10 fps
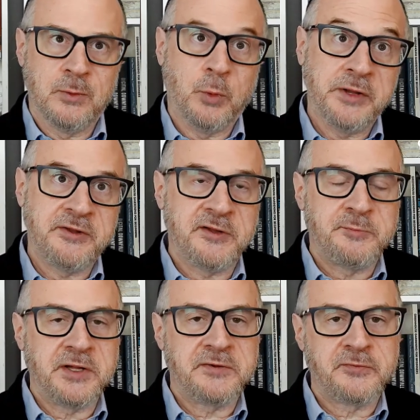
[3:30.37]
was his
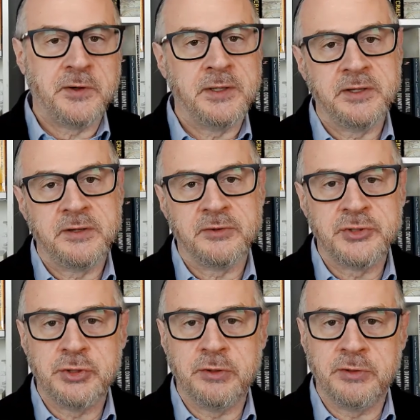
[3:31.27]
best friend until
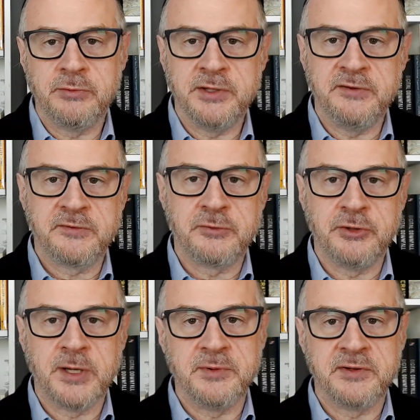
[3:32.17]
Jonah really
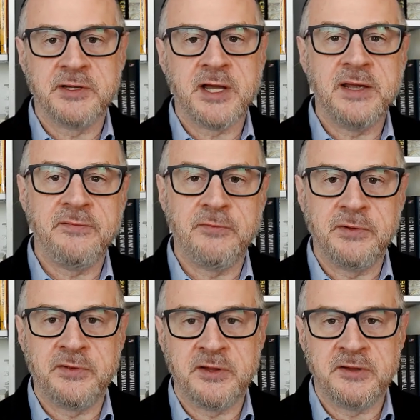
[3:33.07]
screwed up his life
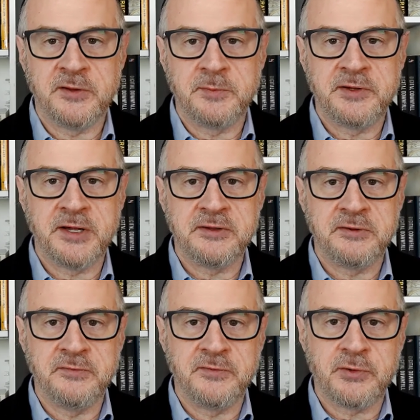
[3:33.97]
with his
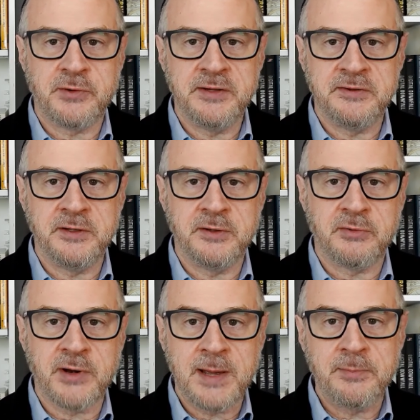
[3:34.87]
obsessive, crazy
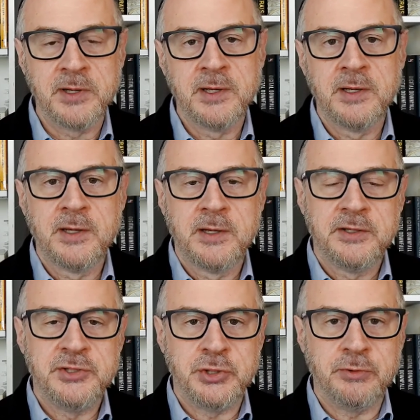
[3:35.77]
crap.
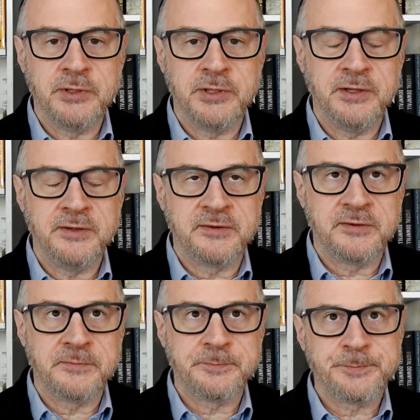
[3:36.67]
Jonah is,